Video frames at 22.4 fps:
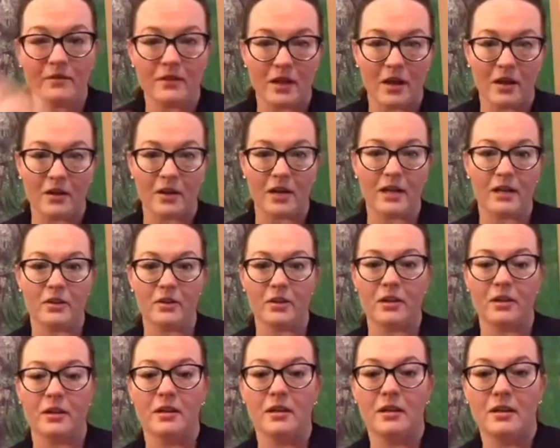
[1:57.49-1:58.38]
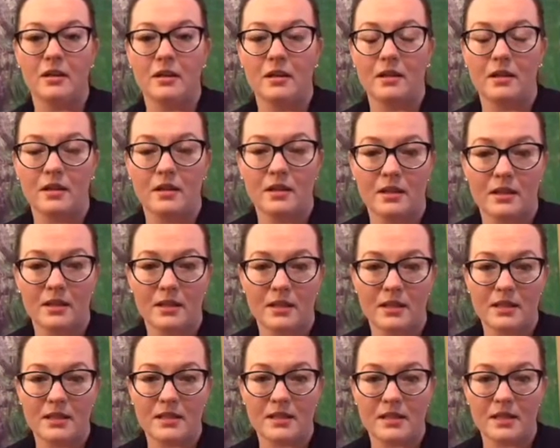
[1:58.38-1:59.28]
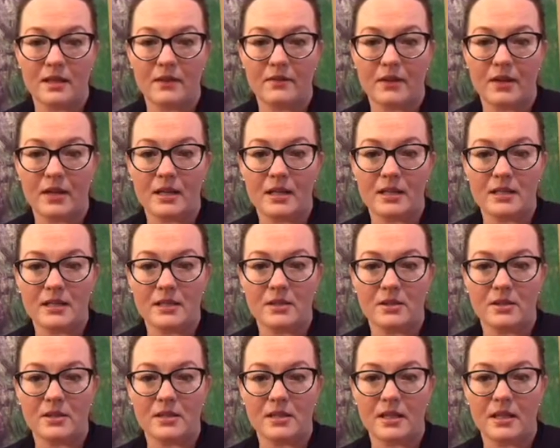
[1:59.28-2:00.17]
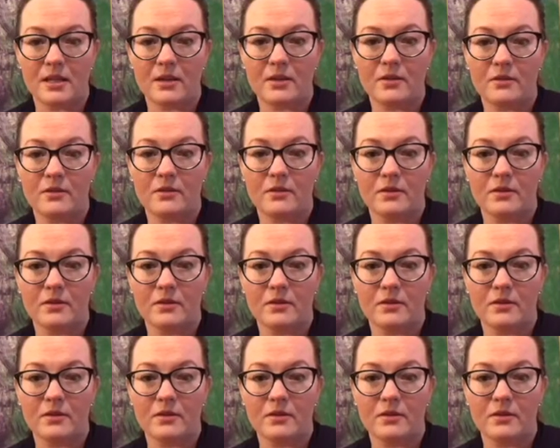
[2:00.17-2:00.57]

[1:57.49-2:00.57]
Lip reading: All right, good. Let's see if I can still see you.